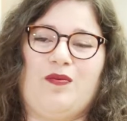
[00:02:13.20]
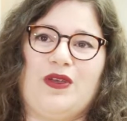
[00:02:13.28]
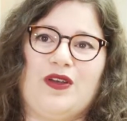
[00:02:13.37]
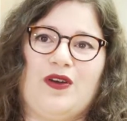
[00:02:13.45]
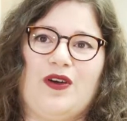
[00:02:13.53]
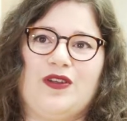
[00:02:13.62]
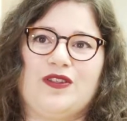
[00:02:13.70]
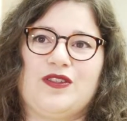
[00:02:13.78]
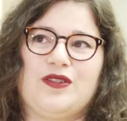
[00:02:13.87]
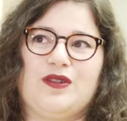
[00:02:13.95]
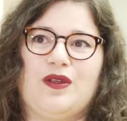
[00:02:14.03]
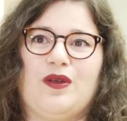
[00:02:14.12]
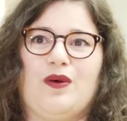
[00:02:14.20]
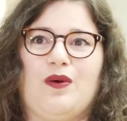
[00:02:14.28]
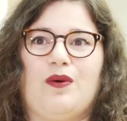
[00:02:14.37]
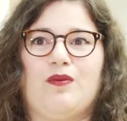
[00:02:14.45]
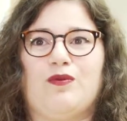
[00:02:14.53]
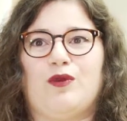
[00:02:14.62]
because,
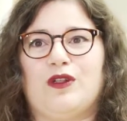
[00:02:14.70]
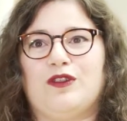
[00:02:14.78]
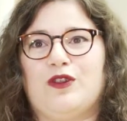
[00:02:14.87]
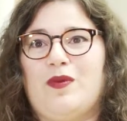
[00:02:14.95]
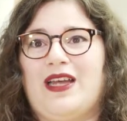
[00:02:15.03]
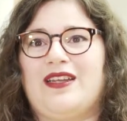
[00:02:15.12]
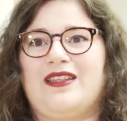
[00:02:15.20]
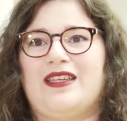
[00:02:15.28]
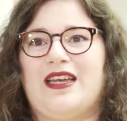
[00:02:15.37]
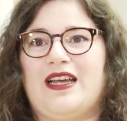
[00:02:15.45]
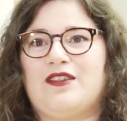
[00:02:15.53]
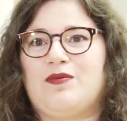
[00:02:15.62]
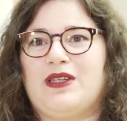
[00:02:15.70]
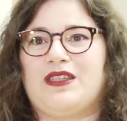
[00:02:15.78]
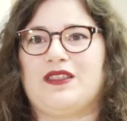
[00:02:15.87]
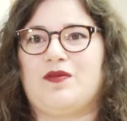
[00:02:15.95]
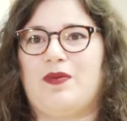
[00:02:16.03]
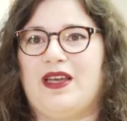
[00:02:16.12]
well, humanity has been
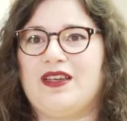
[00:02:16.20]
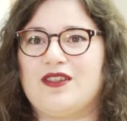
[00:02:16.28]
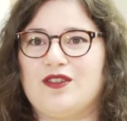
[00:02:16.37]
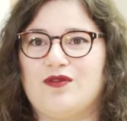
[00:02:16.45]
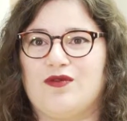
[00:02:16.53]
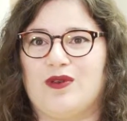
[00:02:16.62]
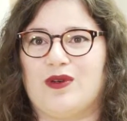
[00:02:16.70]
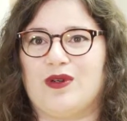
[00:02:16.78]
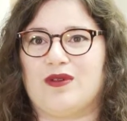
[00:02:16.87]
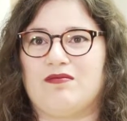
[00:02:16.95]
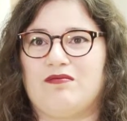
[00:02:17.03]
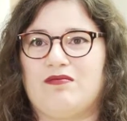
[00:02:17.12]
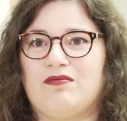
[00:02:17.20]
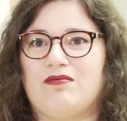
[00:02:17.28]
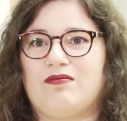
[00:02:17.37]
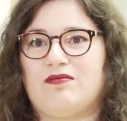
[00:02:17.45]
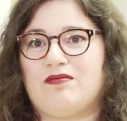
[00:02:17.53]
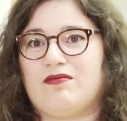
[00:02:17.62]
in space for
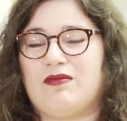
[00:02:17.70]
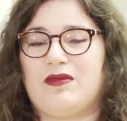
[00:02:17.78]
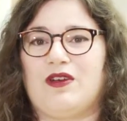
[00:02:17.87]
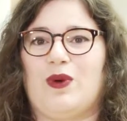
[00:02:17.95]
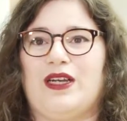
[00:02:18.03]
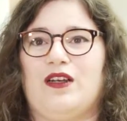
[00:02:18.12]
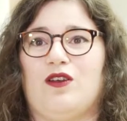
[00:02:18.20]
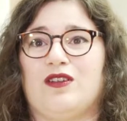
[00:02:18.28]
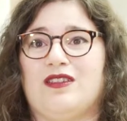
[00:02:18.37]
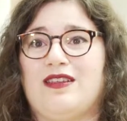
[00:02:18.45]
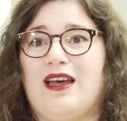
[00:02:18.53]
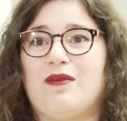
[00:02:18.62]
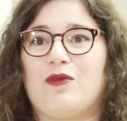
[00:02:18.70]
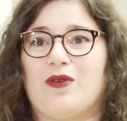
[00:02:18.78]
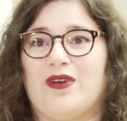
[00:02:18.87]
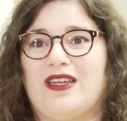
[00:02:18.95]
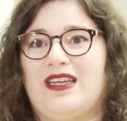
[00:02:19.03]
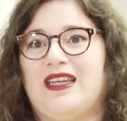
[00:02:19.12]
quite a long time
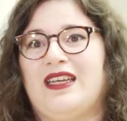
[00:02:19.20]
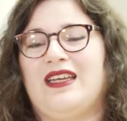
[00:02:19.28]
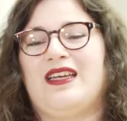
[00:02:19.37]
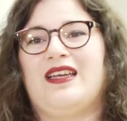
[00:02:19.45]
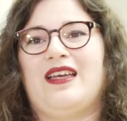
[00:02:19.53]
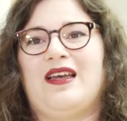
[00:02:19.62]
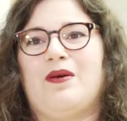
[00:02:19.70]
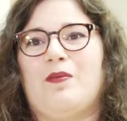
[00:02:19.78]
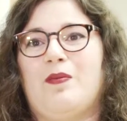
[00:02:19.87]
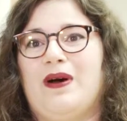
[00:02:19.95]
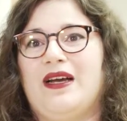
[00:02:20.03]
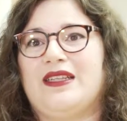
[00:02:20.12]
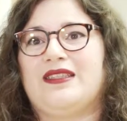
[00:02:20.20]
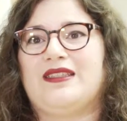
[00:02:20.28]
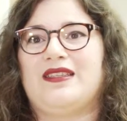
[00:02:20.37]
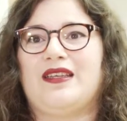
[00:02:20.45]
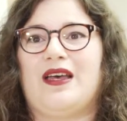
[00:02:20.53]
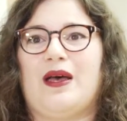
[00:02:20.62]
already,
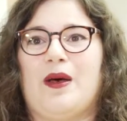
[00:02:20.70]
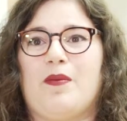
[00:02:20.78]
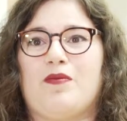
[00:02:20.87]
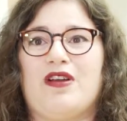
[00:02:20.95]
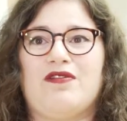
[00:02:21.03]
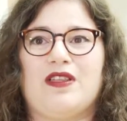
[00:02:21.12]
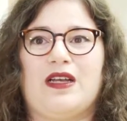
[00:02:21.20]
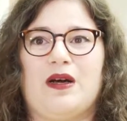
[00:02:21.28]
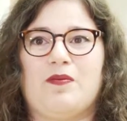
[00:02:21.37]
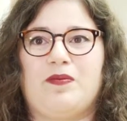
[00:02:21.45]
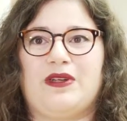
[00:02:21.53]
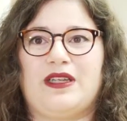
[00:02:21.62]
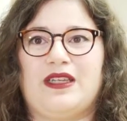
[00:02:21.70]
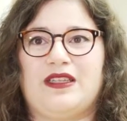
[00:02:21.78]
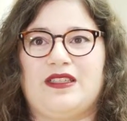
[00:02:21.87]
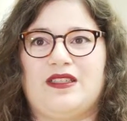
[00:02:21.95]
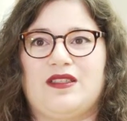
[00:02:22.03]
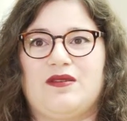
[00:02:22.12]
but private
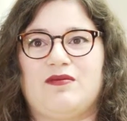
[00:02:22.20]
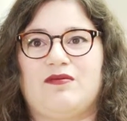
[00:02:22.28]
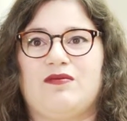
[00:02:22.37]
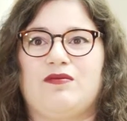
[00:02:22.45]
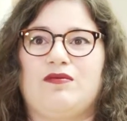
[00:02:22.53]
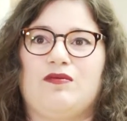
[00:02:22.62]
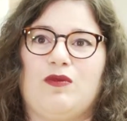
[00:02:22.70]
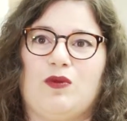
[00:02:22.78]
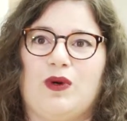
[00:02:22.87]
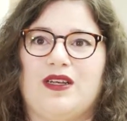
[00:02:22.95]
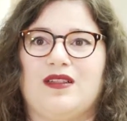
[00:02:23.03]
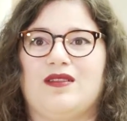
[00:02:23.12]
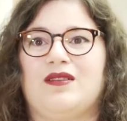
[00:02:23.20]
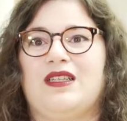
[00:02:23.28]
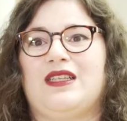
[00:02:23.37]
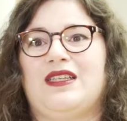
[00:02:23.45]
companies, well,